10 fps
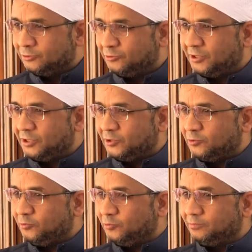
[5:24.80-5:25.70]
Okay,
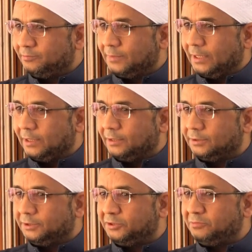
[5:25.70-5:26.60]
so
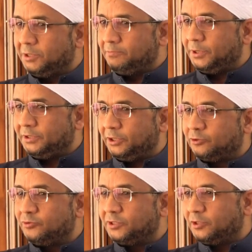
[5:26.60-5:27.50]
you remember
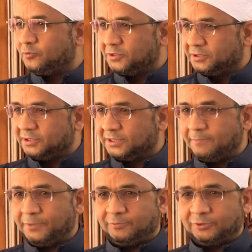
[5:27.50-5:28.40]
the consequences.
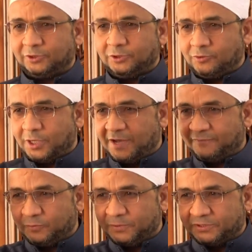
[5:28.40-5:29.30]
Some people say, no, I
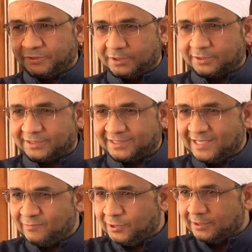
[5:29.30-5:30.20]
have to be strict.
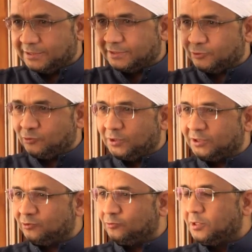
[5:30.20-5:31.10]
Islam is uh, so
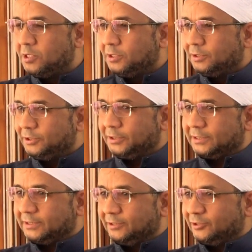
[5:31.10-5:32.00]
and so.
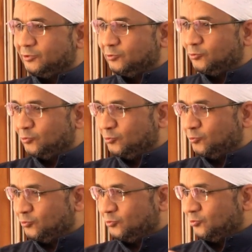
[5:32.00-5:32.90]
Yes, uh, you, you,
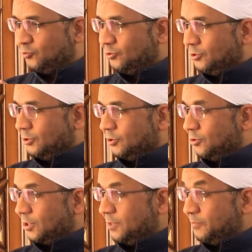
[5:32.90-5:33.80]
you,
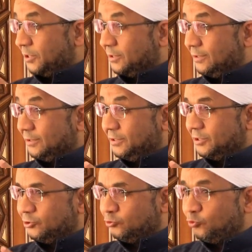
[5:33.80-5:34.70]
you're right, but
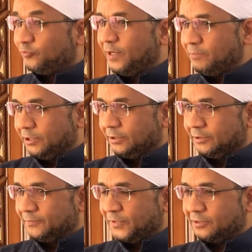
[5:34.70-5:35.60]
this is your family.
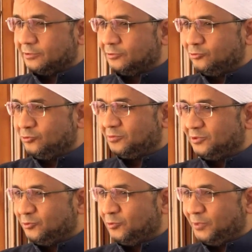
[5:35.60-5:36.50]
This is your,
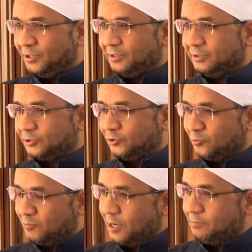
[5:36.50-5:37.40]
your parents,
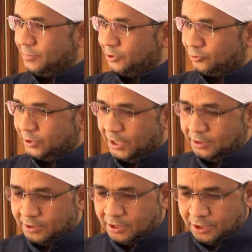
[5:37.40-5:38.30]
your mom, your
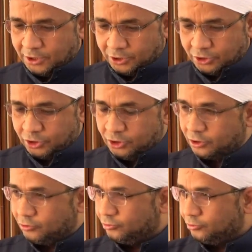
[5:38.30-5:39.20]
dad. You
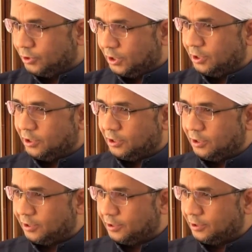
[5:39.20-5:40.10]
need to uh,
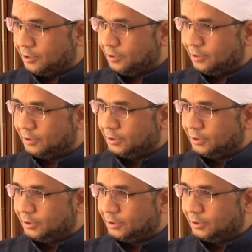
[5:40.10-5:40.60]
uh,